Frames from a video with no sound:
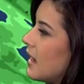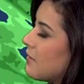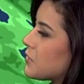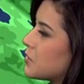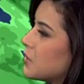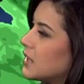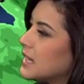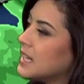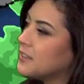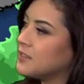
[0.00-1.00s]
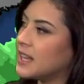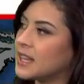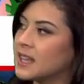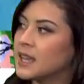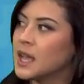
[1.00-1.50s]
afternoon and
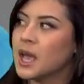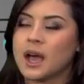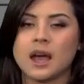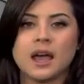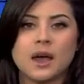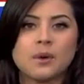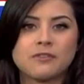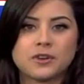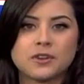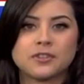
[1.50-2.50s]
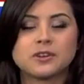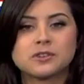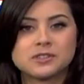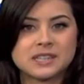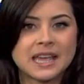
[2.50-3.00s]
evening. Uh, however,
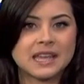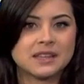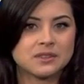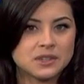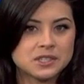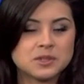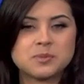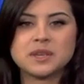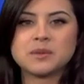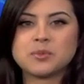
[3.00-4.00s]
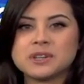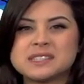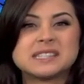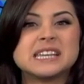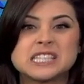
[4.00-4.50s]
Thursday looks to be pretty
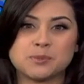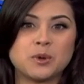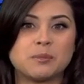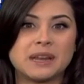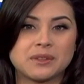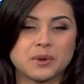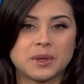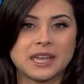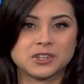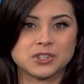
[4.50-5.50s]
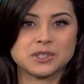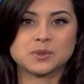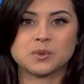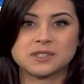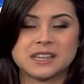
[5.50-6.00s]
seasonable in many
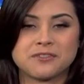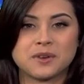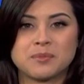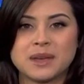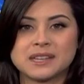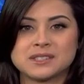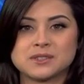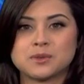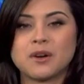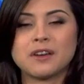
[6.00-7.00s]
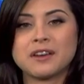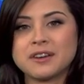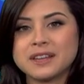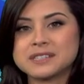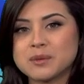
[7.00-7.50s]
locations. Once that front passes through our
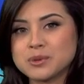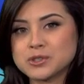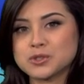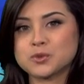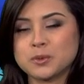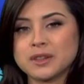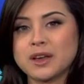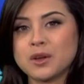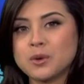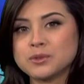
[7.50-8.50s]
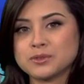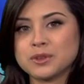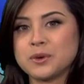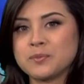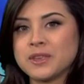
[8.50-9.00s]
area, temperatures will be a lot colder,
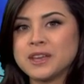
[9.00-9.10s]
though.